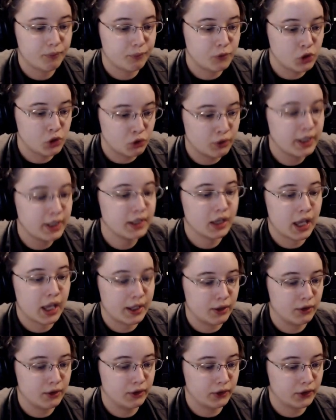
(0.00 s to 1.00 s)

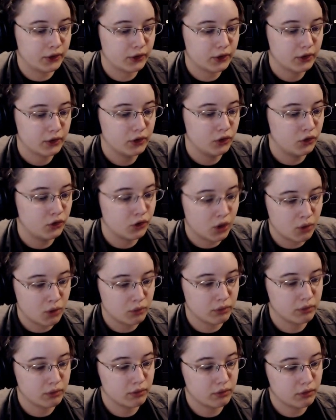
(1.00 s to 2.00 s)
greenlighters
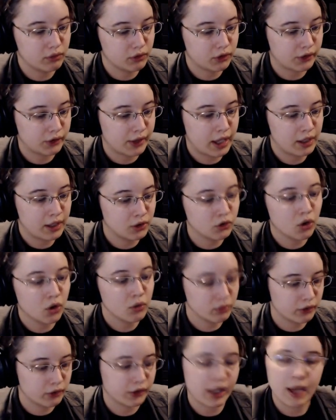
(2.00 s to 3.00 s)
don't
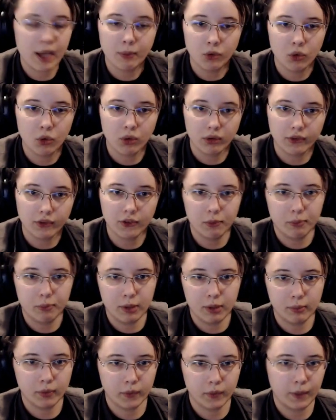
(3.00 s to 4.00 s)
slam doors in
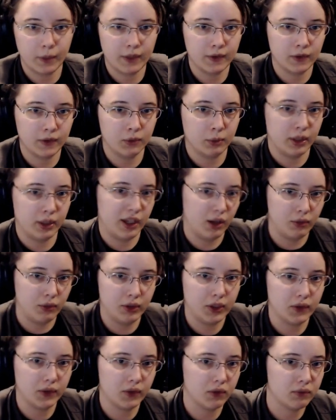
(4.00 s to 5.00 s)
people's faces when they don't
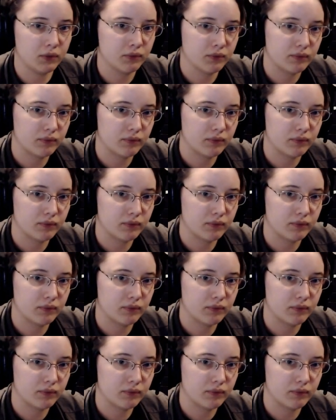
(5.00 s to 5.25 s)
need to.